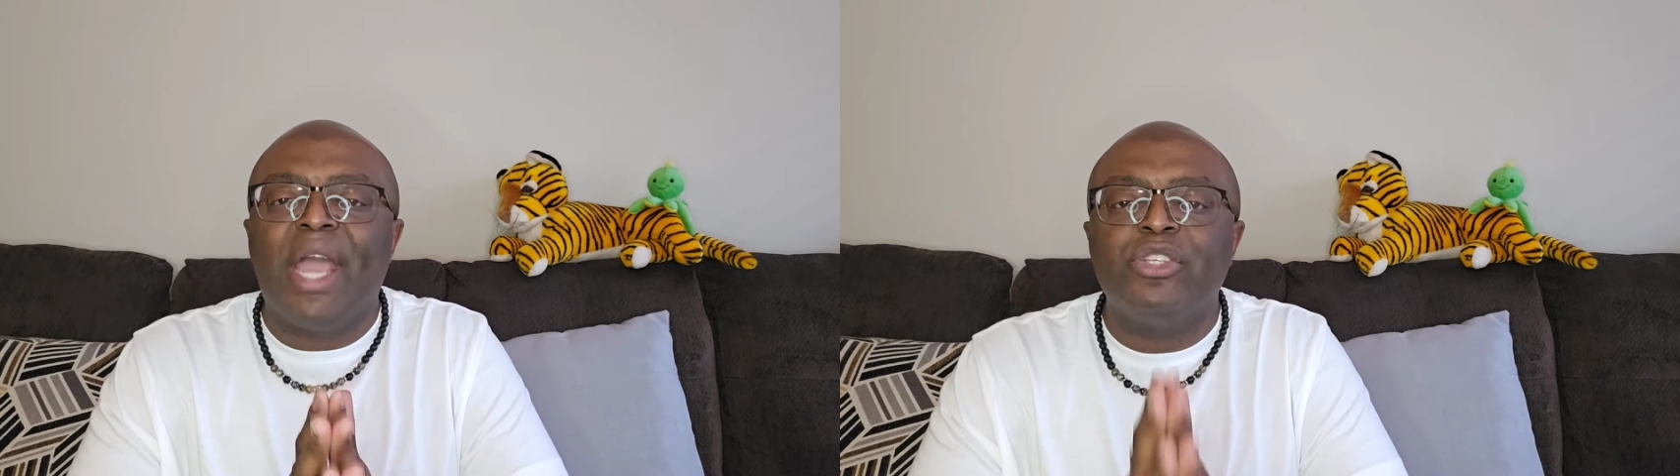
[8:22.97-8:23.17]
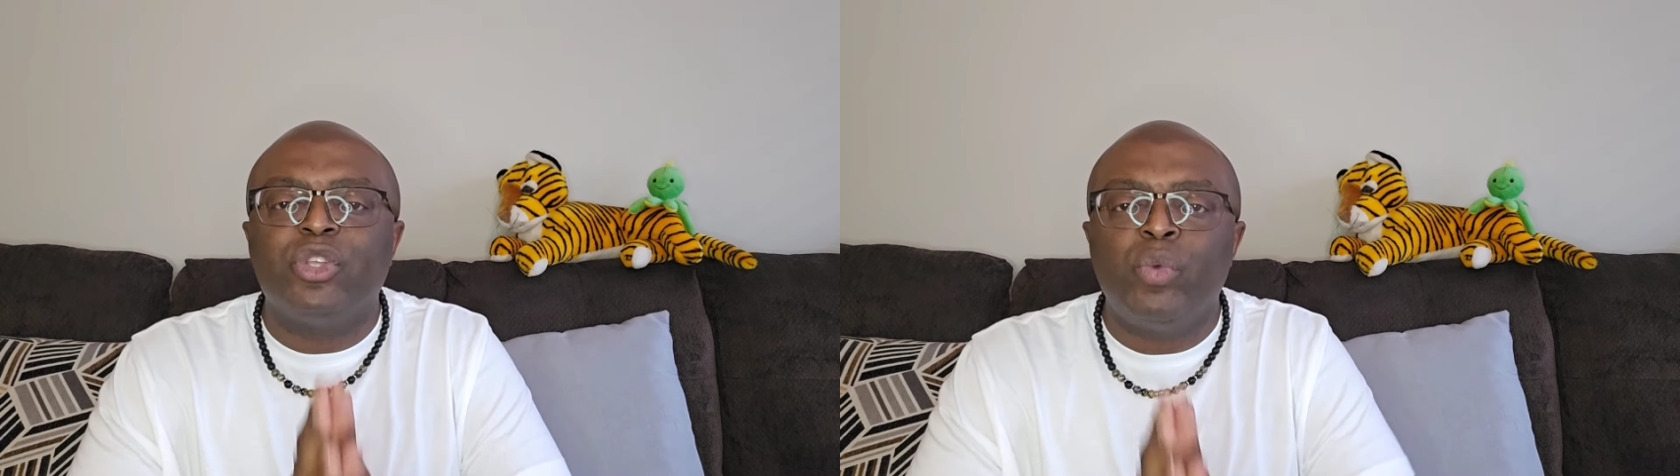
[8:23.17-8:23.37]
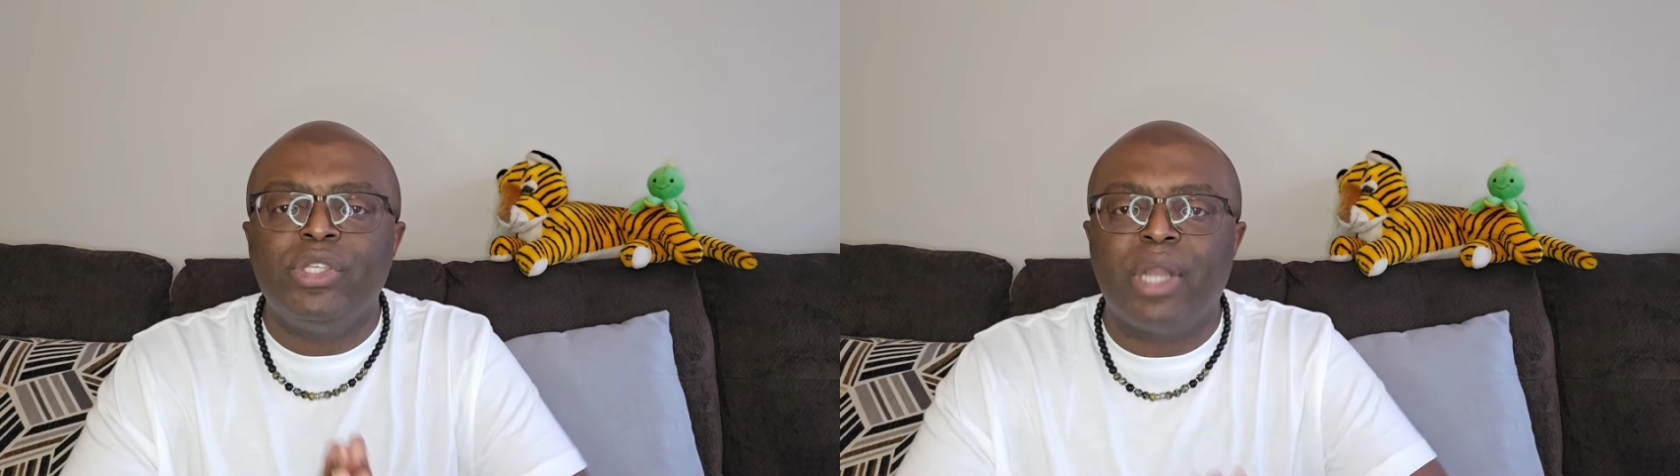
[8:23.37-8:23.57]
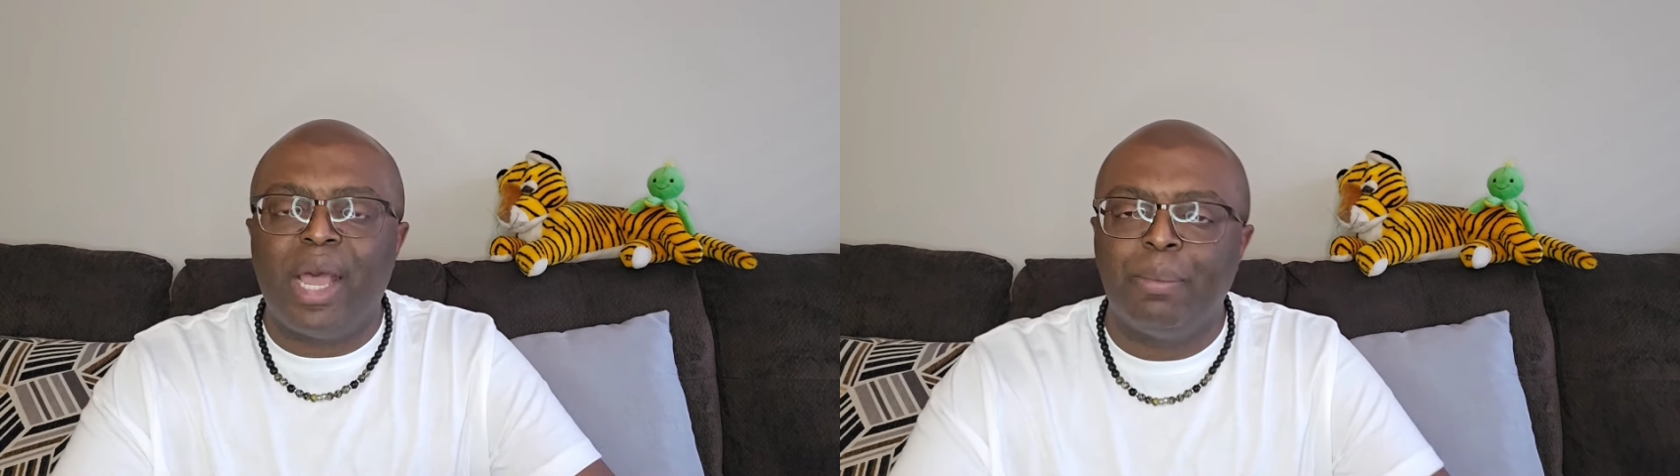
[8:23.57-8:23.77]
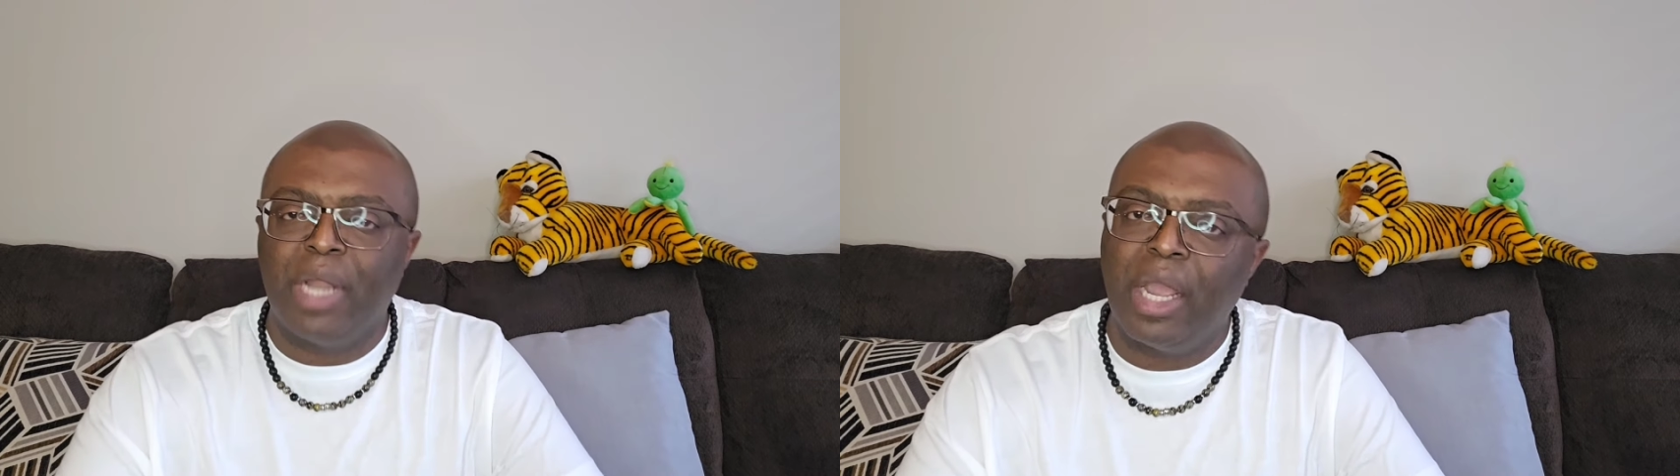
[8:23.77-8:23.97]
that's the reason
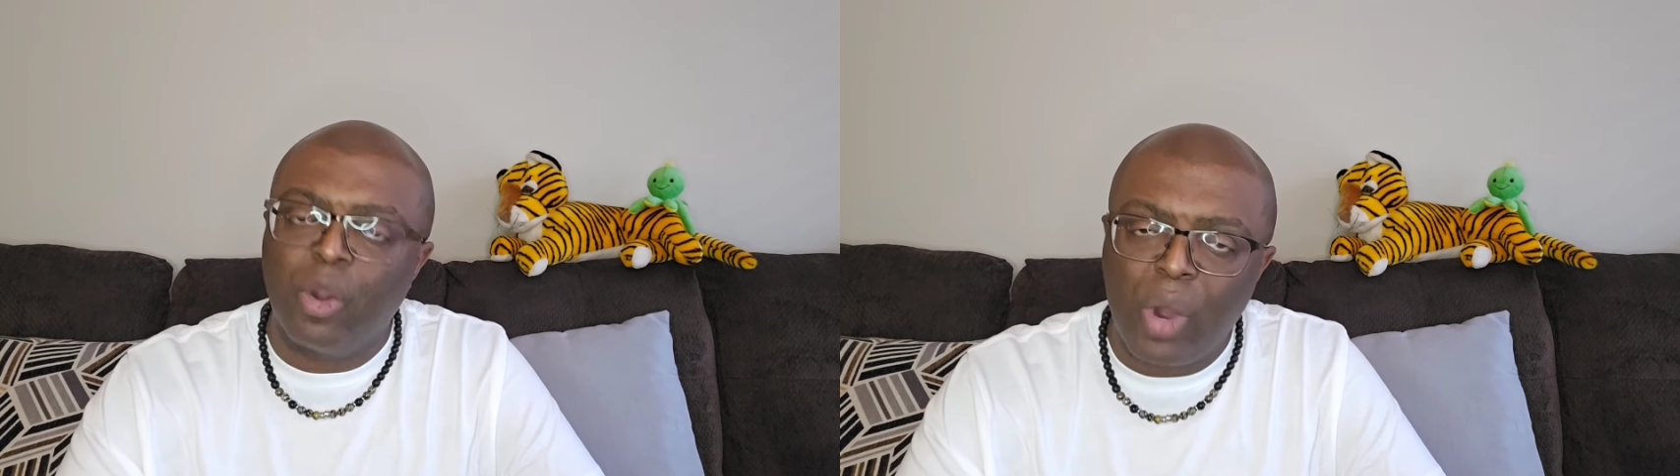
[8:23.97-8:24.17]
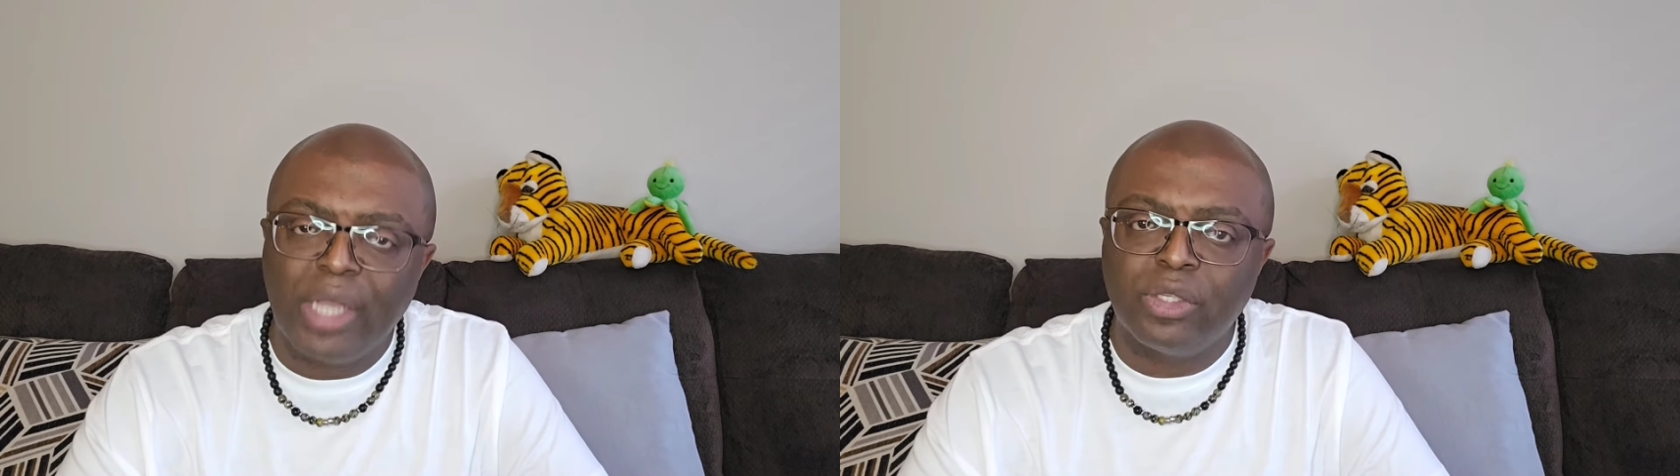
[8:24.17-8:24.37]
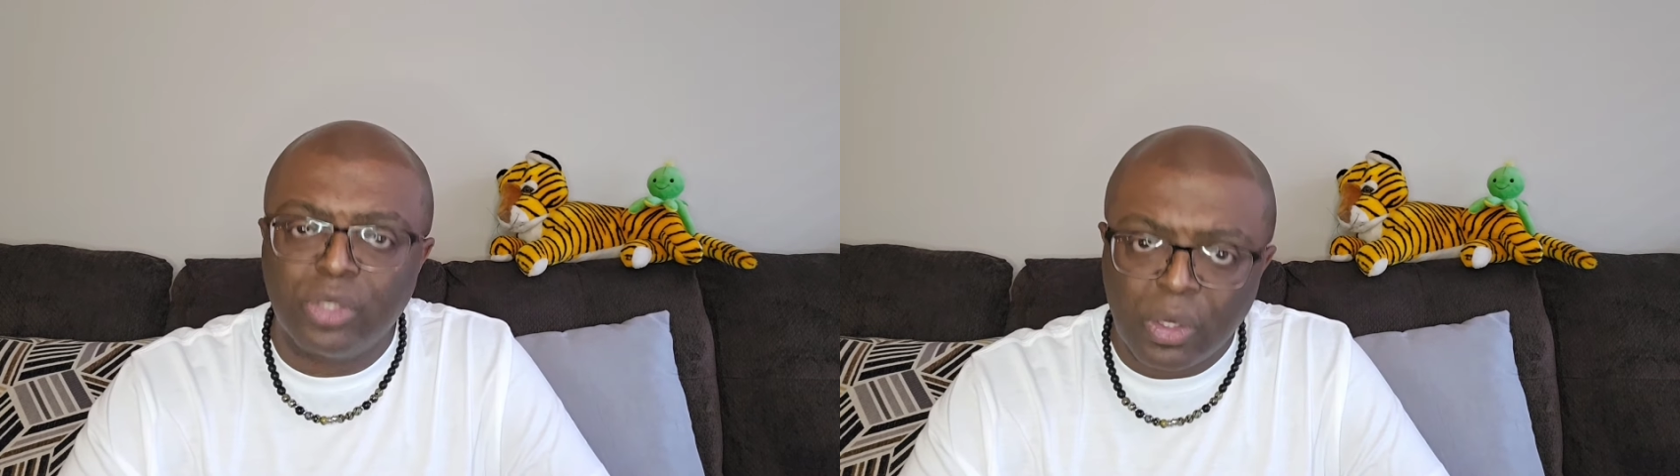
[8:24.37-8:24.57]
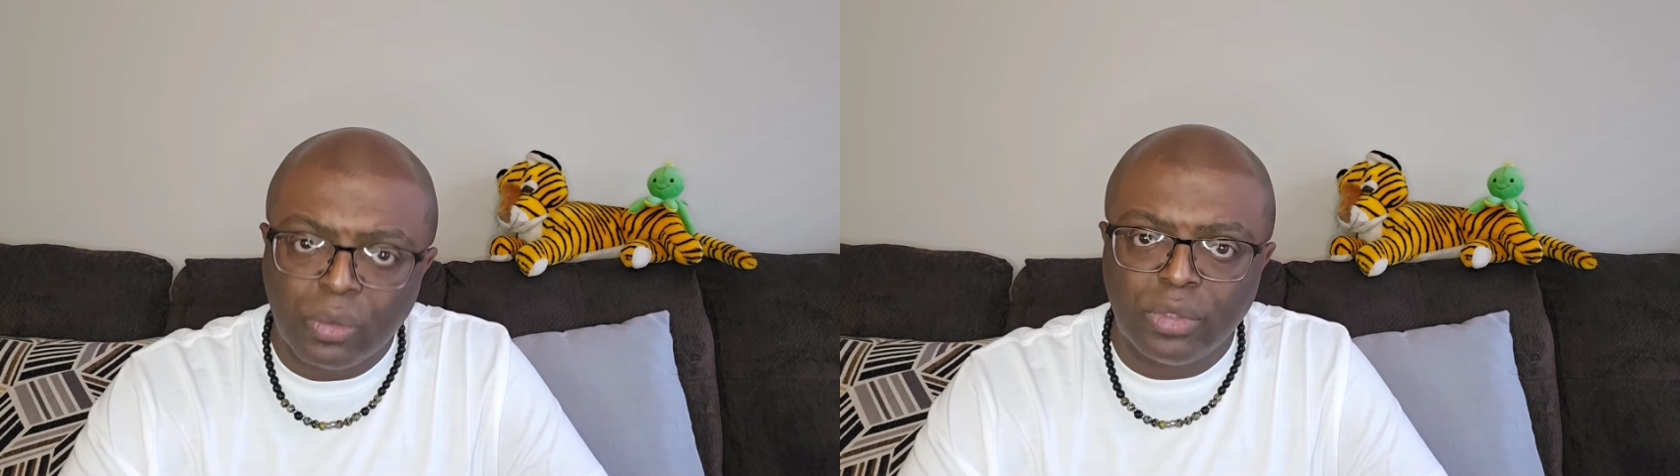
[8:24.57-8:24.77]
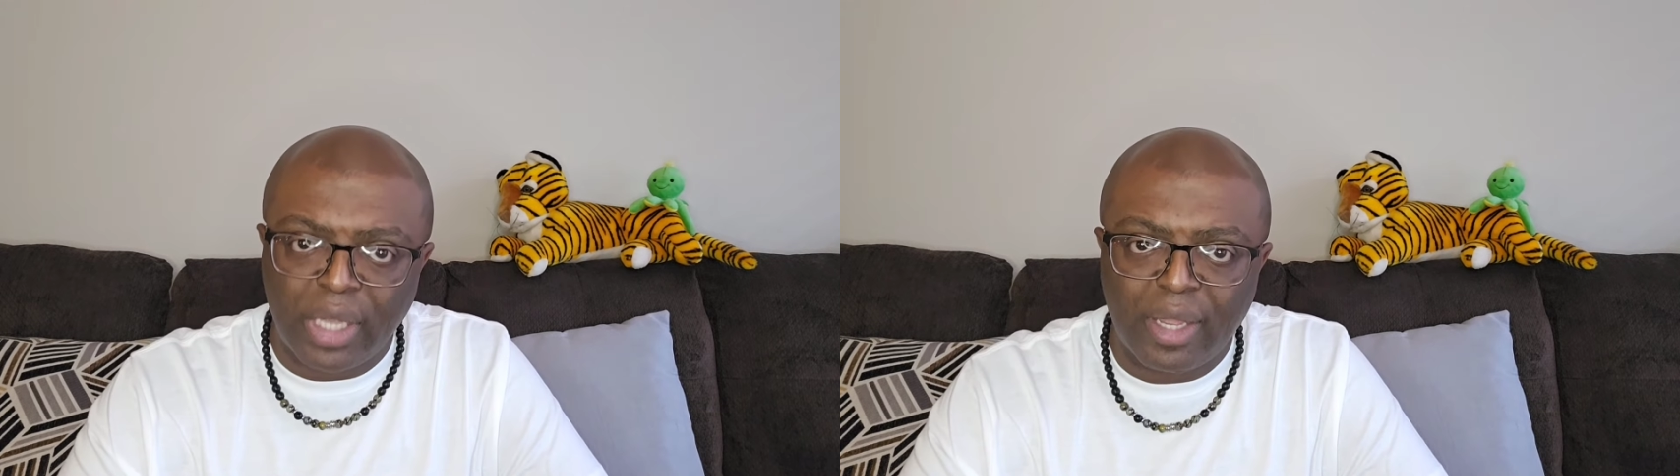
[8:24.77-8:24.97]
I'm not quite
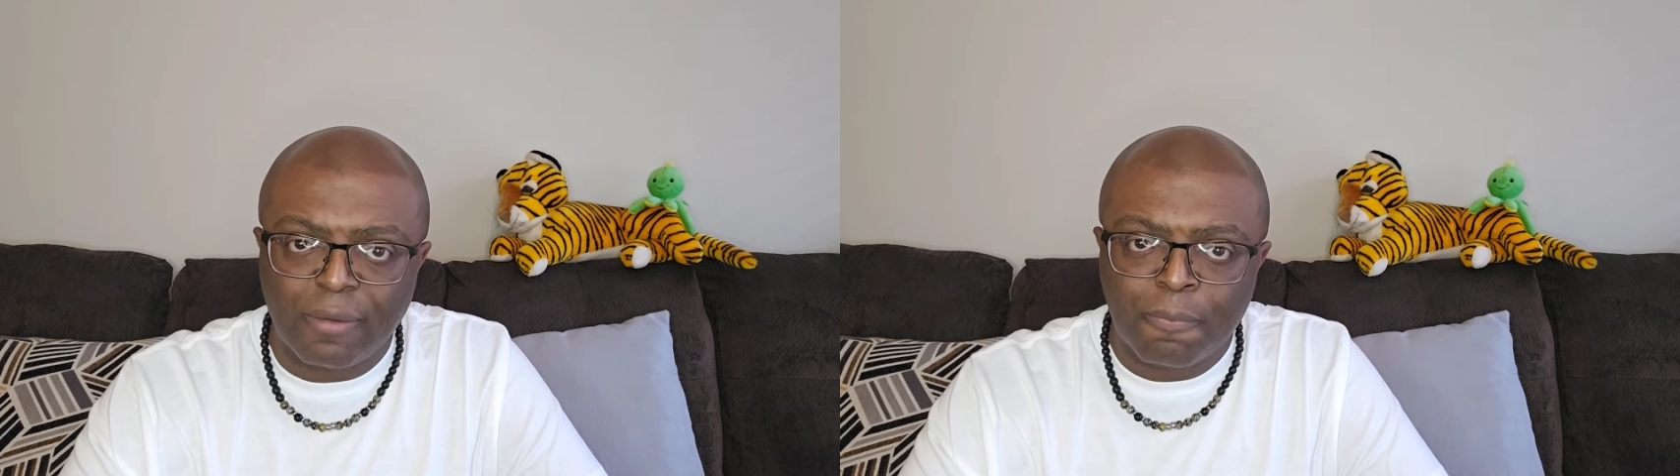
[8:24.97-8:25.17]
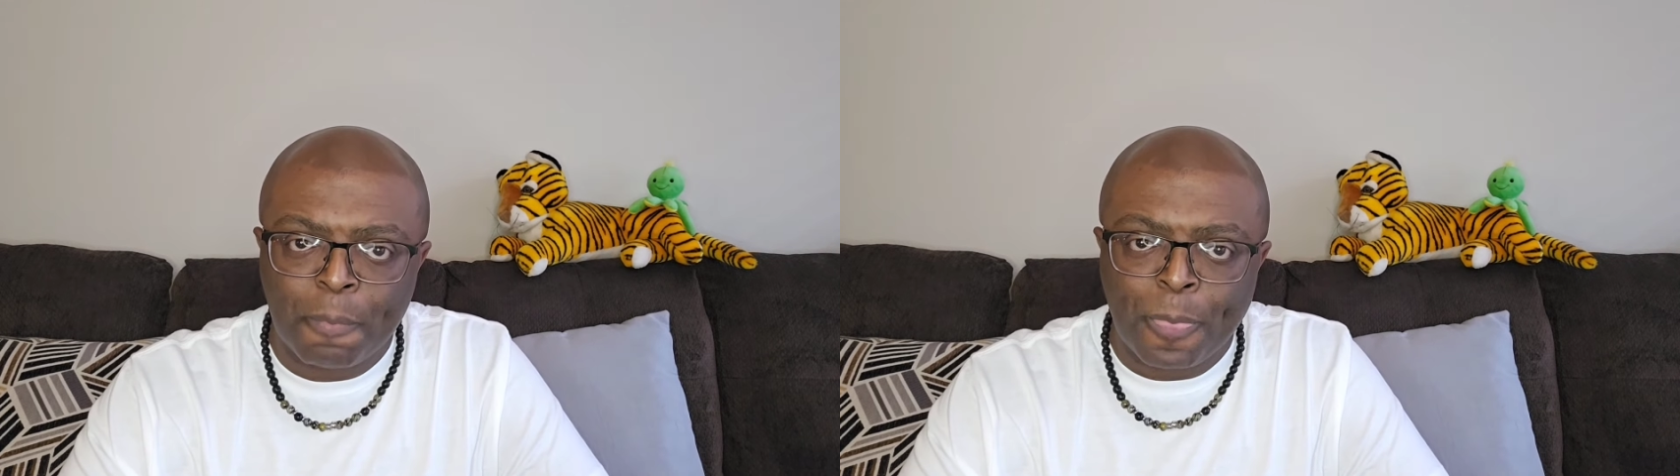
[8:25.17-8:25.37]
sold yet.